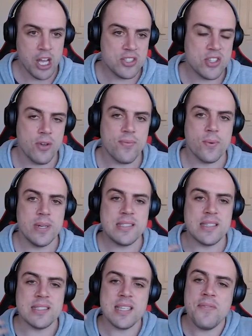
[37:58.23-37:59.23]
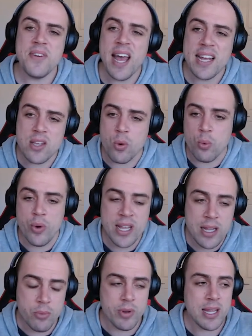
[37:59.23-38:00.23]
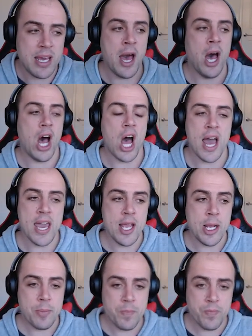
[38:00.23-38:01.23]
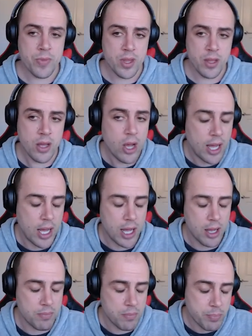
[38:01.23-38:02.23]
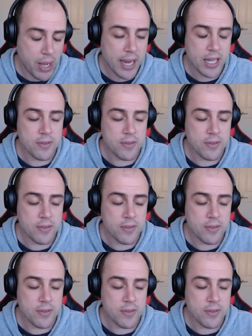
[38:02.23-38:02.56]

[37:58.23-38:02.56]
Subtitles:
So for instance, if it has a really, really high binding